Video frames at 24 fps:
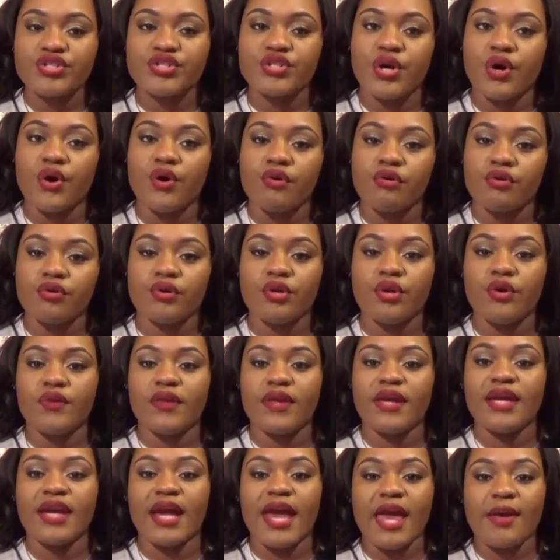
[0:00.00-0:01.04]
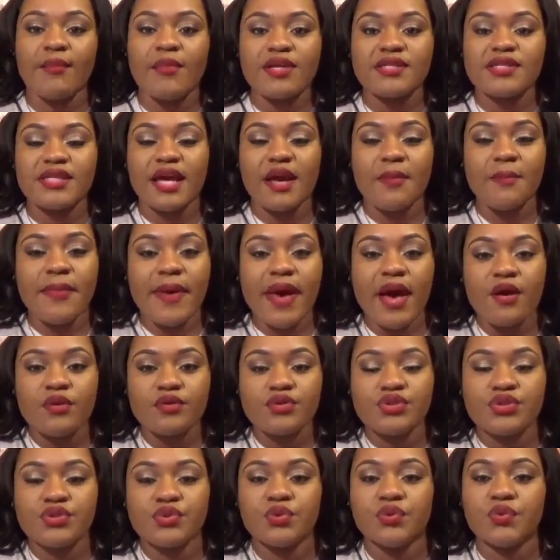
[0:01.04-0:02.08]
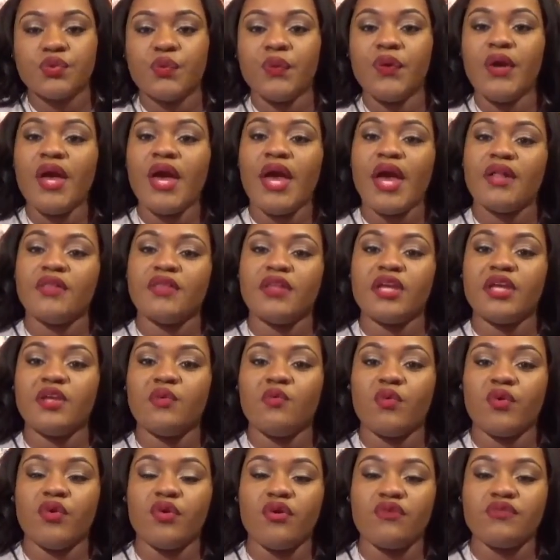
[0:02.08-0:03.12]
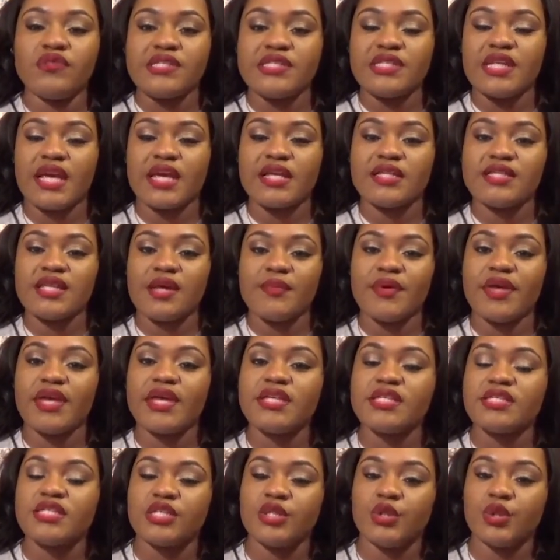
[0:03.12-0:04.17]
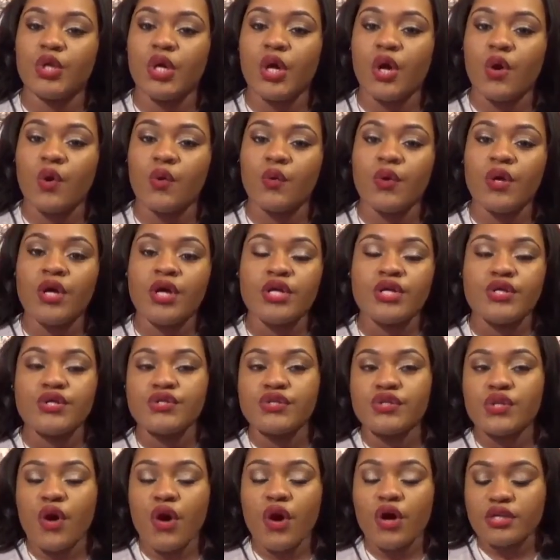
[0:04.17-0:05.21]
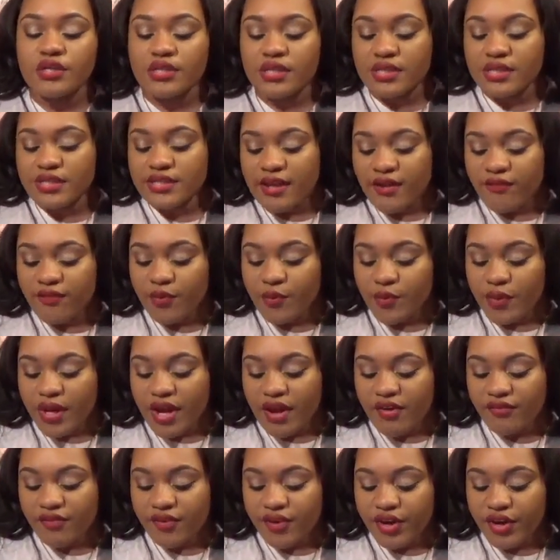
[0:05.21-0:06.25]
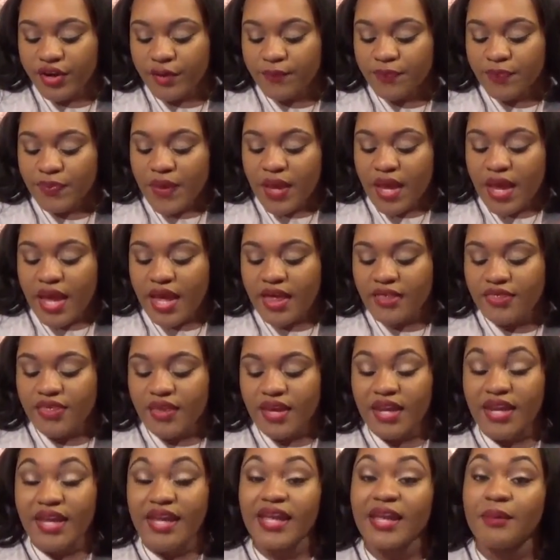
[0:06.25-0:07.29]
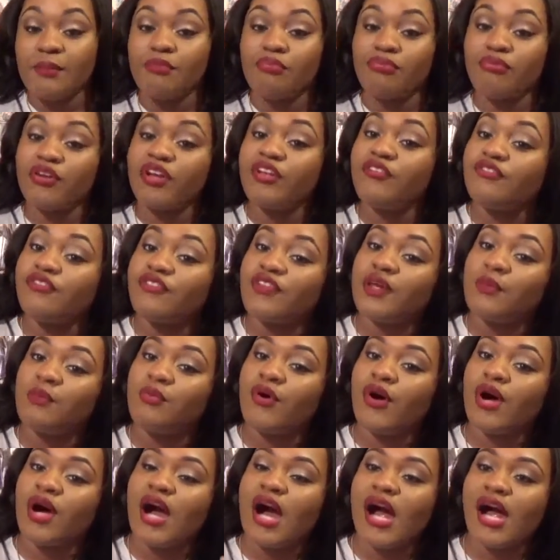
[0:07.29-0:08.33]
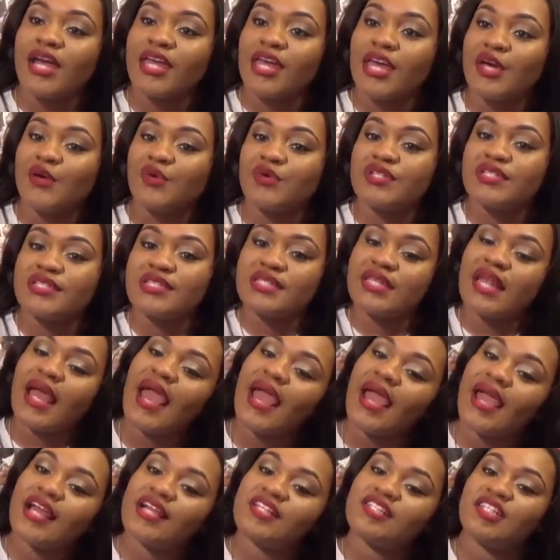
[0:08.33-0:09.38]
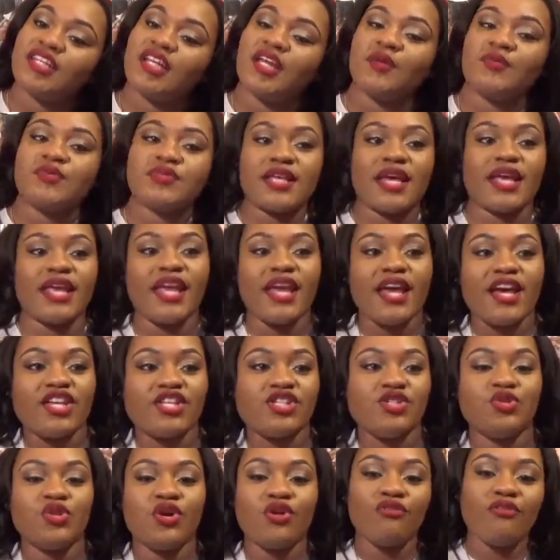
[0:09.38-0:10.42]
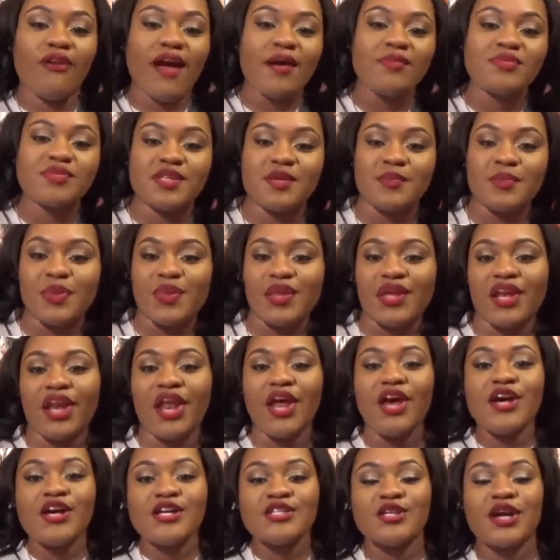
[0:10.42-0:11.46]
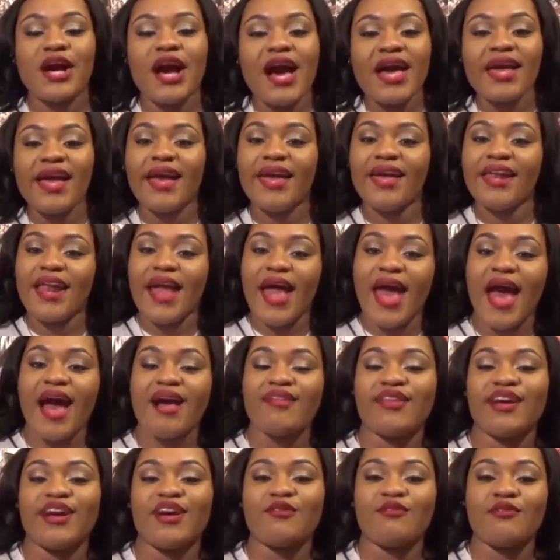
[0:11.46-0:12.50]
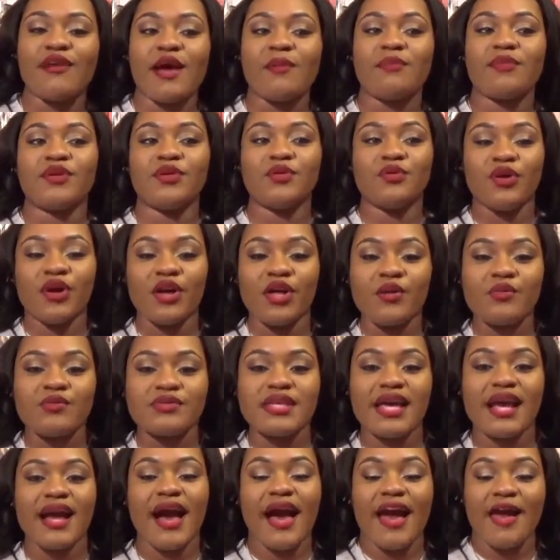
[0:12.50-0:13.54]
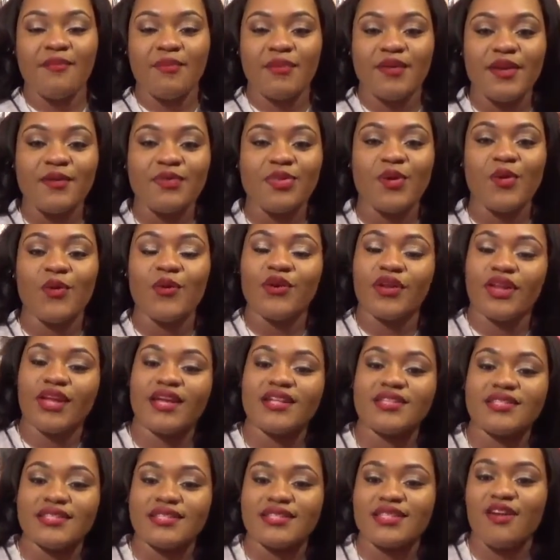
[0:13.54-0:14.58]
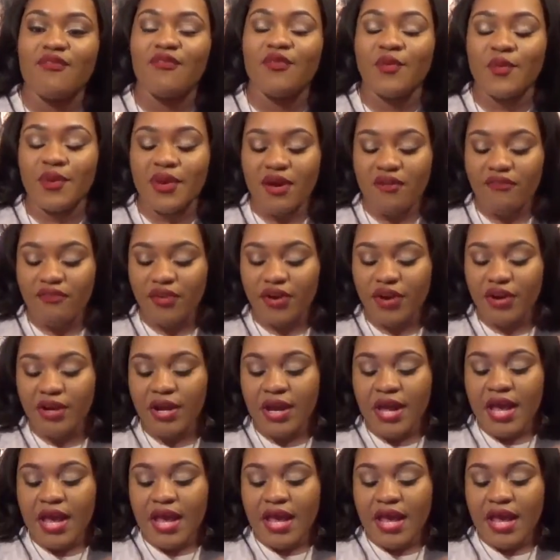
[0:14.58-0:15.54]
So that he came out singing Bound To, and then he went off to singing some of his songs and stuff or whatever, and then he briefly brought Kanye on stage and he was like, yeah, rap something. So Kanye, he didn't have like a rap, but he was like hyping up the audience and stuff or whatever.